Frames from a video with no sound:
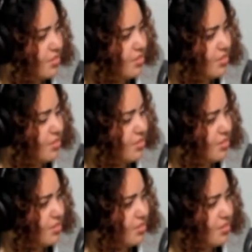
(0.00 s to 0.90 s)

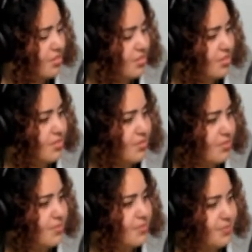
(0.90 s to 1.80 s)

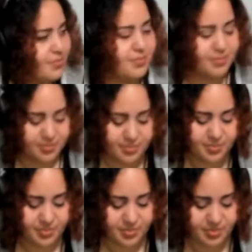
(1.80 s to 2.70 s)

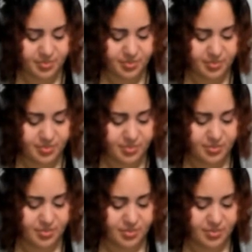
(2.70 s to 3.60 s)

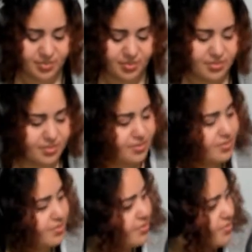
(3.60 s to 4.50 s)

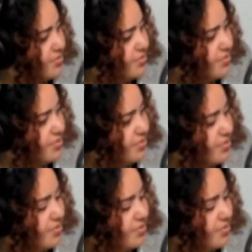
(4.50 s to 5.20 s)
The person shown says nothing.